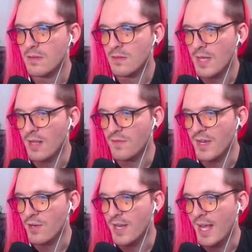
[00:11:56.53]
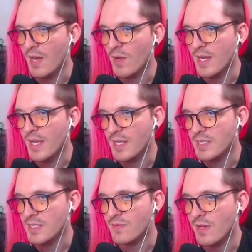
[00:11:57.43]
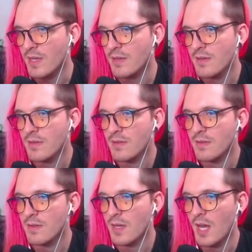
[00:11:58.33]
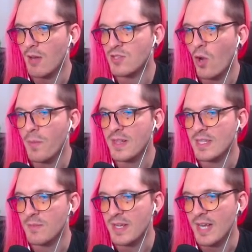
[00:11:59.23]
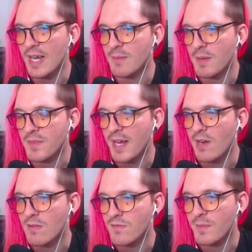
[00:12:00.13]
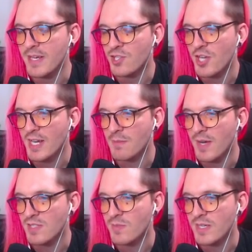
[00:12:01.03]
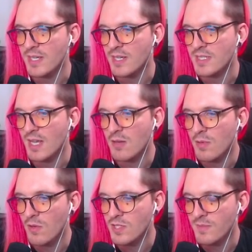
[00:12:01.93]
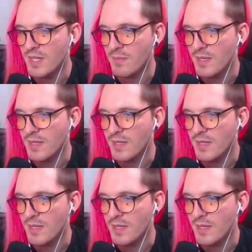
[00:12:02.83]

elevator now, I guess. That's fine. I was hoping that there'd be an item up there for me to check and possibly like a sellable or something, but